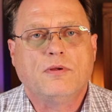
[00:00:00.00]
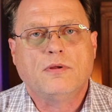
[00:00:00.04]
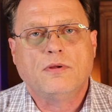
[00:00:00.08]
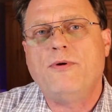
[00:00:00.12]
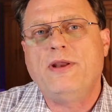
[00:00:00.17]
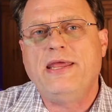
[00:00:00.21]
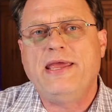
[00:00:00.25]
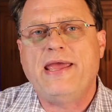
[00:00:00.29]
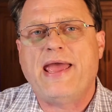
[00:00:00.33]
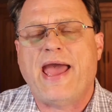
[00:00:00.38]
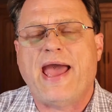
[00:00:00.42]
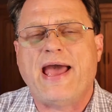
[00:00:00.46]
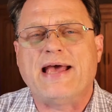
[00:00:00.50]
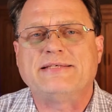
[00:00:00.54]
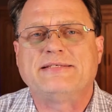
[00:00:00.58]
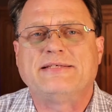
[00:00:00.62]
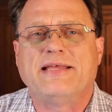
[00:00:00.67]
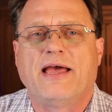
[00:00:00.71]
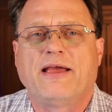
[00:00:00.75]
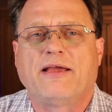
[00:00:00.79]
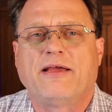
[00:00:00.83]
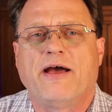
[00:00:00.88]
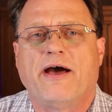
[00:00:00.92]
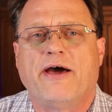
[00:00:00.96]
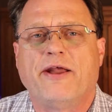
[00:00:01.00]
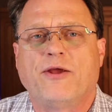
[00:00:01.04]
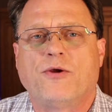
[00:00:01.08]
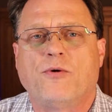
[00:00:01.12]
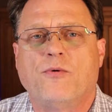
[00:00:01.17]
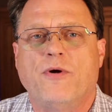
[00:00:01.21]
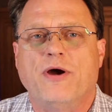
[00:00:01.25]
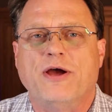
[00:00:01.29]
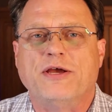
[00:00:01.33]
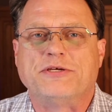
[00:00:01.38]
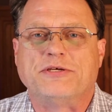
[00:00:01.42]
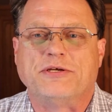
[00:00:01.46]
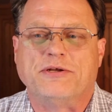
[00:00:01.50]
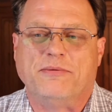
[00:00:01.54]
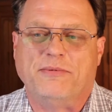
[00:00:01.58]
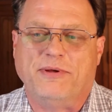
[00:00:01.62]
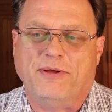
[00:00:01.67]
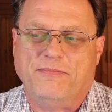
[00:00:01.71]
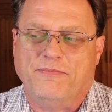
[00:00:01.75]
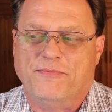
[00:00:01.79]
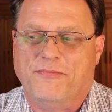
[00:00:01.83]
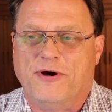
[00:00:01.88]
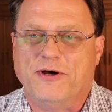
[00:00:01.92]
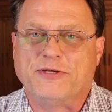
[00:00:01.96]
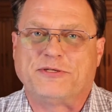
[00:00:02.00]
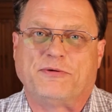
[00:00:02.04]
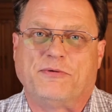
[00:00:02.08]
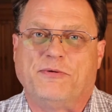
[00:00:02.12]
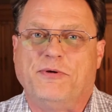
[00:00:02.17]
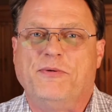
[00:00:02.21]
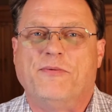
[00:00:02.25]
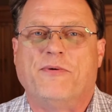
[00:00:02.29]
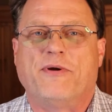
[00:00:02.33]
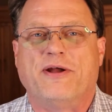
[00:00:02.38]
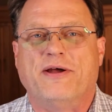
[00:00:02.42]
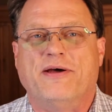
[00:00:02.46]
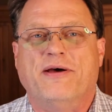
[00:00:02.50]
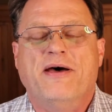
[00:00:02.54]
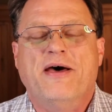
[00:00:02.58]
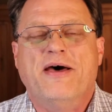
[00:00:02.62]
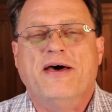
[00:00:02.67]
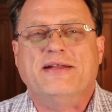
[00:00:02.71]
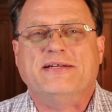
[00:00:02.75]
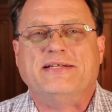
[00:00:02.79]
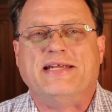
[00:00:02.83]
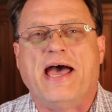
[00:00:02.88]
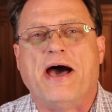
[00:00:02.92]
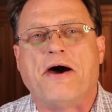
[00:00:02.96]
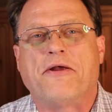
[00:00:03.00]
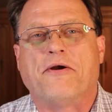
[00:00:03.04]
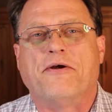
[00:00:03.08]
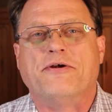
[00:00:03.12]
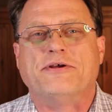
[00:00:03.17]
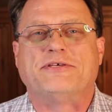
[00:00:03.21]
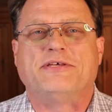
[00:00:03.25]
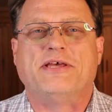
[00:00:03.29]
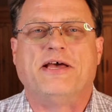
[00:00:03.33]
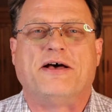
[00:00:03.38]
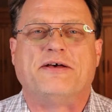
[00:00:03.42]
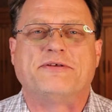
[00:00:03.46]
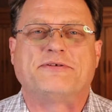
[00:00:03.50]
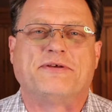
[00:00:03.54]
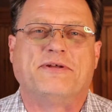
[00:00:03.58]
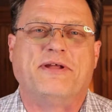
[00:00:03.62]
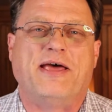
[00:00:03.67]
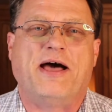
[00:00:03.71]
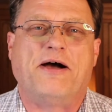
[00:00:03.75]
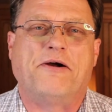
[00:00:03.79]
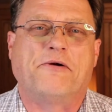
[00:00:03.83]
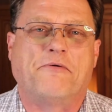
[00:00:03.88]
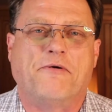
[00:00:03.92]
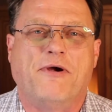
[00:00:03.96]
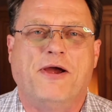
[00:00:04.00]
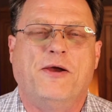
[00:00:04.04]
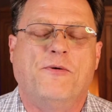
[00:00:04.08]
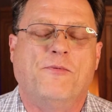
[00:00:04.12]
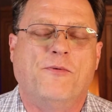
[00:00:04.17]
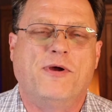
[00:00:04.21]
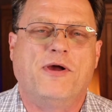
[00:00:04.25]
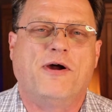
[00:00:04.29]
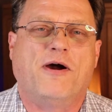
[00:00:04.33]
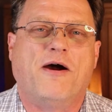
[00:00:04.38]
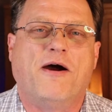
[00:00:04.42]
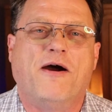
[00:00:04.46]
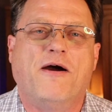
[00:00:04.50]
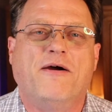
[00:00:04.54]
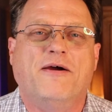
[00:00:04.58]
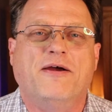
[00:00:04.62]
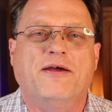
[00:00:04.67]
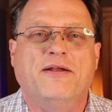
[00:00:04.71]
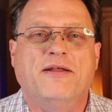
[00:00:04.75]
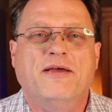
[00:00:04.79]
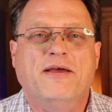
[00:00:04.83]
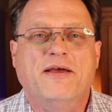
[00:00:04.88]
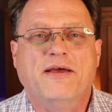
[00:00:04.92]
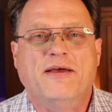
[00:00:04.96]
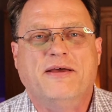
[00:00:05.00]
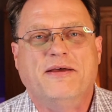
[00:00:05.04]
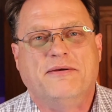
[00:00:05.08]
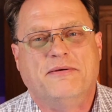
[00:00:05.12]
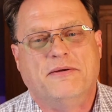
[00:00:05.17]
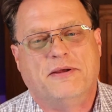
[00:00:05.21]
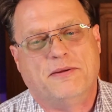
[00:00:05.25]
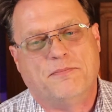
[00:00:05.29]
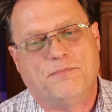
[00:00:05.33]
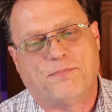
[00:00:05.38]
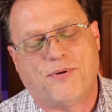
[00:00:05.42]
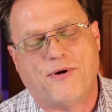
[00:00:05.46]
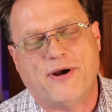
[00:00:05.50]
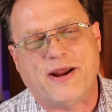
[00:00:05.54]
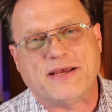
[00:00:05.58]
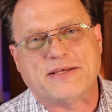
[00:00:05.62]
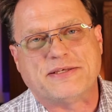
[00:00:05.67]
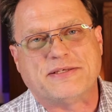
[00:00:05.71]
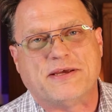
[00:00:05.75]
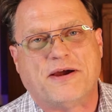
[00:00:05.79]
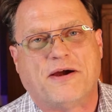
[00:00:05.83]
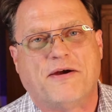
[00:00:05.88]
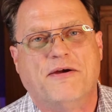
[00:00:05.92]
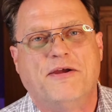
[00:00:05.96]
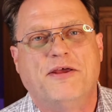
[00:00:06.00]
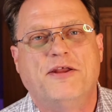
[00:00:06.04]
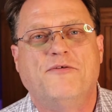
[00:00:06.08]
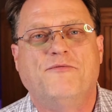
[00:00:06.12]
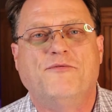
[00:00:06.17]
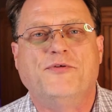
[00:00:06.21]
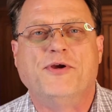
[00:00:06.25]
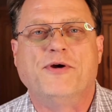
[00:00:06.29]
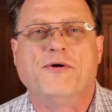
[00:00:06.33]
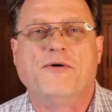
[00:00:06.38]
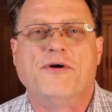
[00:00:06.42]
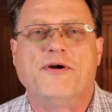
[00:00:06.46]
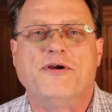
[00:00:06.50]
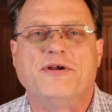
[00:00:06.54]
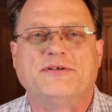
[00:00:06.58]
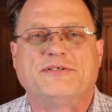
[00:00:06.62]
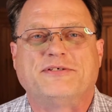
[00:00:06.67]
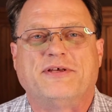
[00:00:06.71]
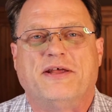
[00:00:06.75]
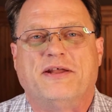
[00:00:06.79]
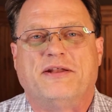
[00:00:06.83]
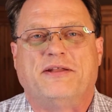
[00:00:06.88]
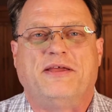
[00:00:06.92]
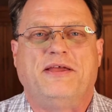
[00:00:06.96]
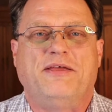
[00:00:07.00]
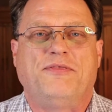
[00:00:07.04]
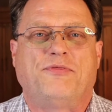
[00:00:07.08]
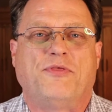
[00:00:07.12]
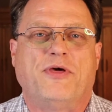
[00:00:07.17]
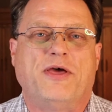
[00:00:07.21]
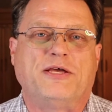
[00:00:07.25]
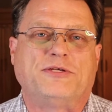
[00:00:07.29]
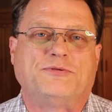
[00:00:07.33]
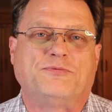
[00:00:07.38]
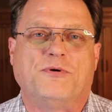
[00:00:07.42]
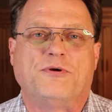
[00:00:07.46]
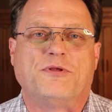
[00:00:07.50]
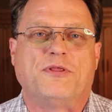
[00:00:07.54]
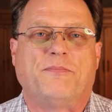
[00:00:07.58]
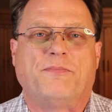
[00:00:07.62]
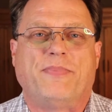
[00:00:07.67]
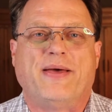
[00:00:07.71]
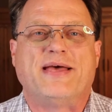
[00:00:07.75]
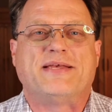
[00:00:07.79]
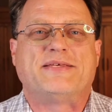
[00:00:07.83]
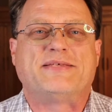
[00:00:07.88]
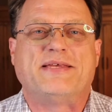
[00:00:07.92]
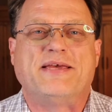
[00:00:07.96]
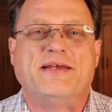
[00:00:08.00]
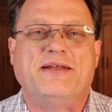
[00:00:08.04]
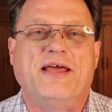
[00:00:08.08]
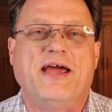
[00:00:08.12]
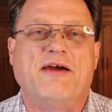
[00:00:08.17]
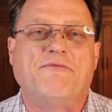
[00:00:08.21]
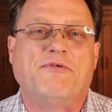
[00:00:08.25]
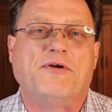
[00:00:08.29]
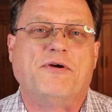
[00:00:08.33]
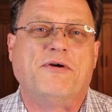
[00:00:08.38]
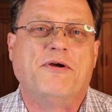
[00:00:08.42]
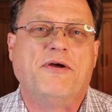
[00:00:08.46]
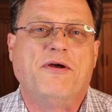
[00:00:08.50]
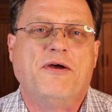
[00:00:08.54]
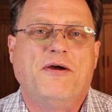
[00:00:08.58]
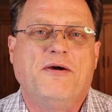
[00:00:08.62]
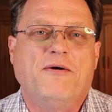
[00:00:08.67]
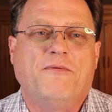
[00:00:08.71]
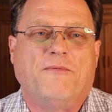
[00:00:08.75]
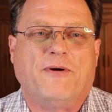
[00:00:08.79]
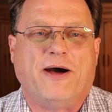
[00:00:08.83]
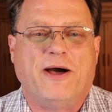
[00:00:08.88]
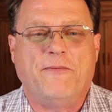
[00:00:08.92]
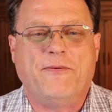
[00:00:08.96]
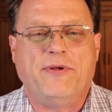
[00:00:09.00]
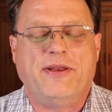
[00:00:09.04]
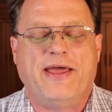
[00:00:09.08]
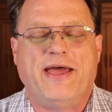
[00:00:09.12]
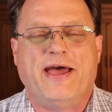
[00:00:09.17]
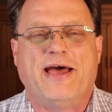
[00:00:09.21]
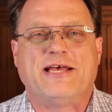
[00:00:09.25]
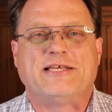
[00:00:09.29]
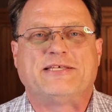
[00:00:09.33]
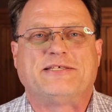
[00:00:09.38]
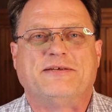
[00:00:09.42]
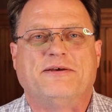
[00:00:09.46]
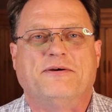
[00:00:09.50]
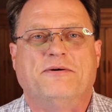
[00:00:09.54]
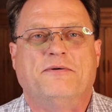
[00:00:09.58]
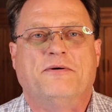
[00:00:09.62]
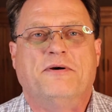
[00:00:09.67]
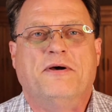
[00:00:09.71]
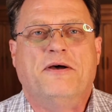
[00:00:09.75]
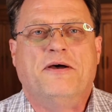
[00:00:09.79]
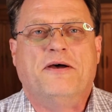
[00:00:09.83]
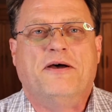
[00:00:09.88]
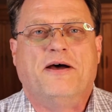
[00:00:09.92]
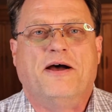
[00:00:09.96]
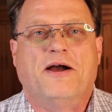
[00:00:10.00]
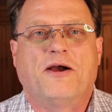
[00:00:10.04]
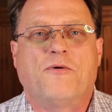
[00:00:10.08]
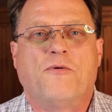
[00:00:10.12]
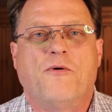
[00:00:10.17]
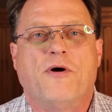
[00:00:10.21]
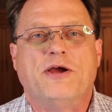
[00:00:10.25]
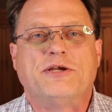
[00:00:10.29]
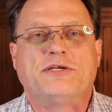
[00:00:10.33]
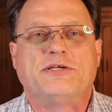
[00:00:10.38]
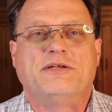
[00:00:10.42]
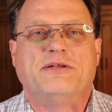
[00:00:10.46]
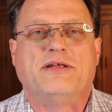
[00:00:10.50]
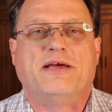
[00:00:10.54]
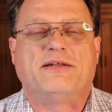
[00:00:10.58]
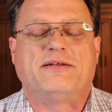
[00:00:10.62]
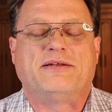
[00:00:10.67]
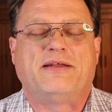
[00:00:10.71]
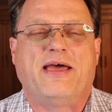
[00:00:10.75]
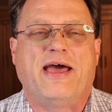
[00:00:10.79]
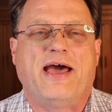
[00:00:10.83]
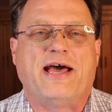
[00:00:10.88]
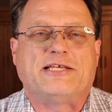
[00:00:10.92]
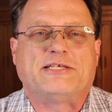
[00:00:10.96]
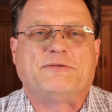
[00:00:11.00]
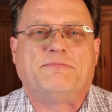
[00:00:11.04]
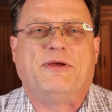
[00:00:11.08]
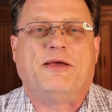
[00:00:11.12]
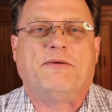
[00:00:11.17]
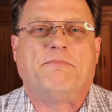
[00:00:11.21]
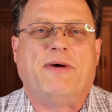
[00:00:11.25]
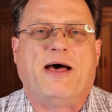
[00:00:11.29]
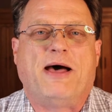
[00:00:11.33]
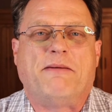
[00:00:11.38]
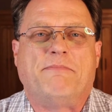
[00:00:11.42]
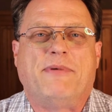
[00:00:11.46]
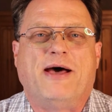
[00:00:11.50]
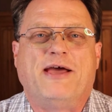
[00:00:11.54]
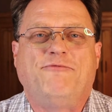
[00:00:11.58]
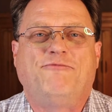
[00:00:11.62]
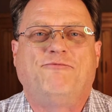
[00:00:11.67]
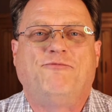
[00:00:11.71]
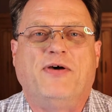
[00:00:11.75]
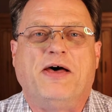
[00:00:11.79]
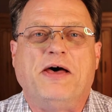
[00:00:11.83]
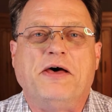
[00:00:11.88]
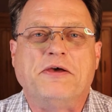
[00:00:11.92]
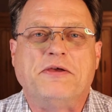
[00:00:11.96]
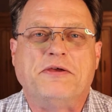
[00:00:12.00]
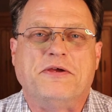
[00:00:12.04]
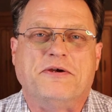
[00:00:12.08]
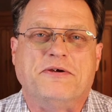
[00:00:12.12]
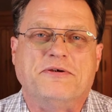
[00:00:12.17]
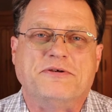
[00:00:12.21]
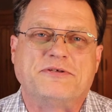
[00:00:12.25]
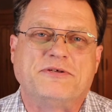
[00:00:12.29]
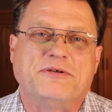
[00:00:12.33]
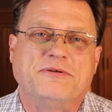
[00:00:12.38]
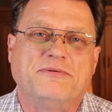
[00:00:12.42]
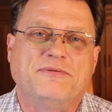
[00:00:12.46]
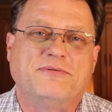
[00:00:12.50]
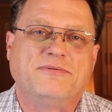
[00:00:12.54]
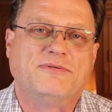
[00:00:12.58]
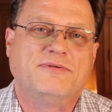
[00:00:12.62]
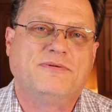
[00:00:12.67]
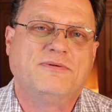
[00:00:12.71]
Why would he ask that kind of question? I mean, mostly we want to tout ourselves on how great we are and impress our interviewer and said he thinks we're the best thing ever. Why would you ask though a question that asks me about my failures?